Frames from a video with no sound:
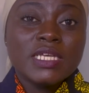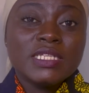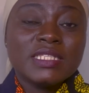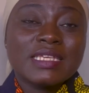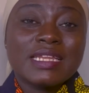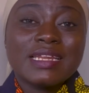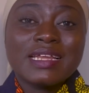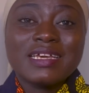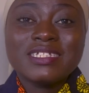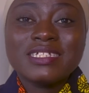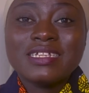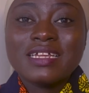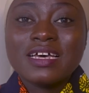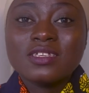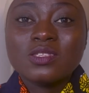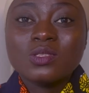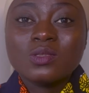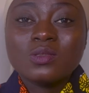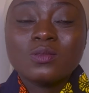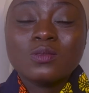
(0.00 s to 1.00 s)
international
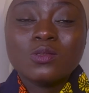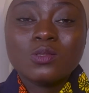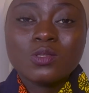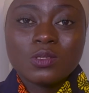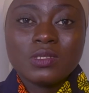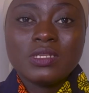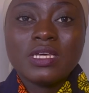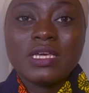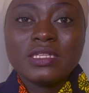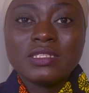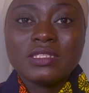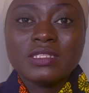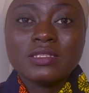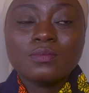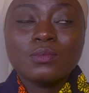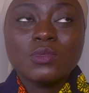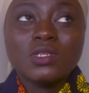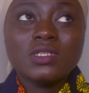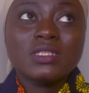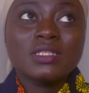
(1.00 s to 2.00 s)
students,
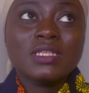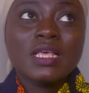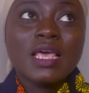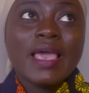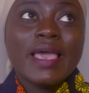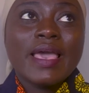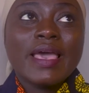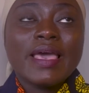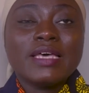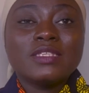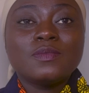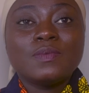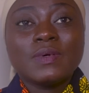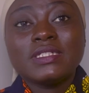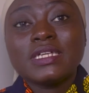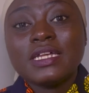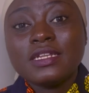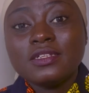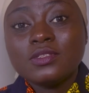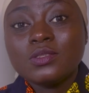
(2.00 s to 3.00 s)
most
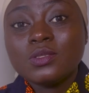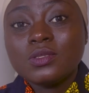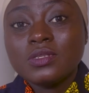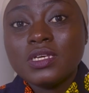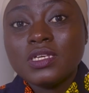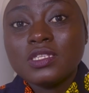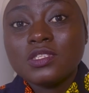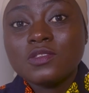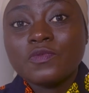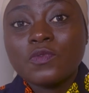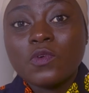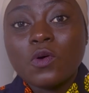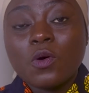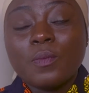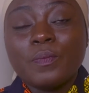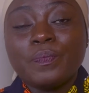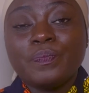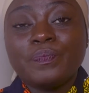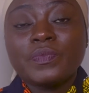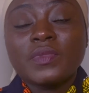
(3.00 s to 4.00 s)
especially students
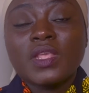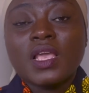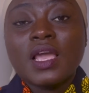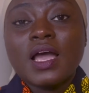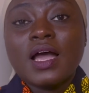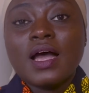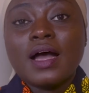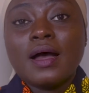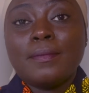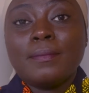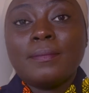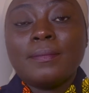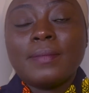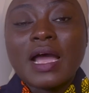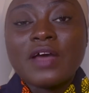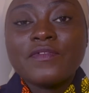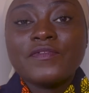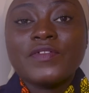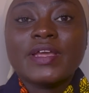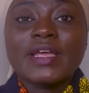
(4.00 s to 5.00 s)
from um,
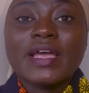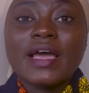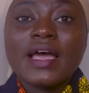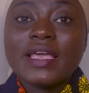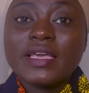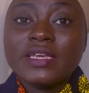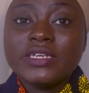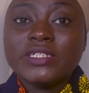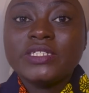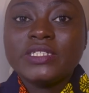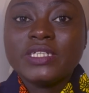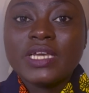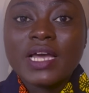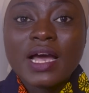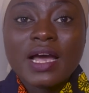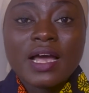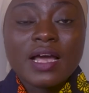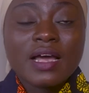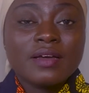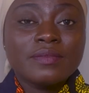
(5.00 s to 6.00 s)
Africa,
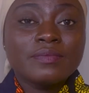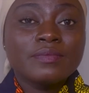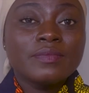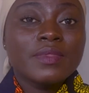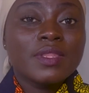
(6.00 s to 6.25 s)
Asia,